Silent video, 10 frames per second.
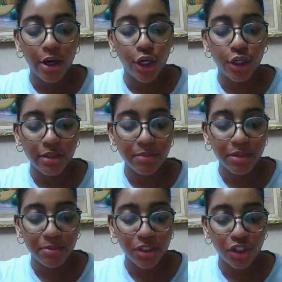Her
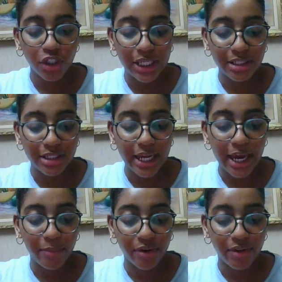symptoms suggested
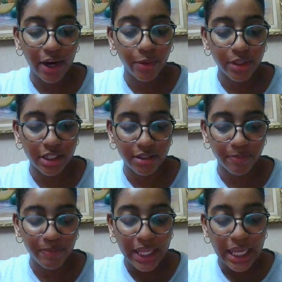hyperthyroidism,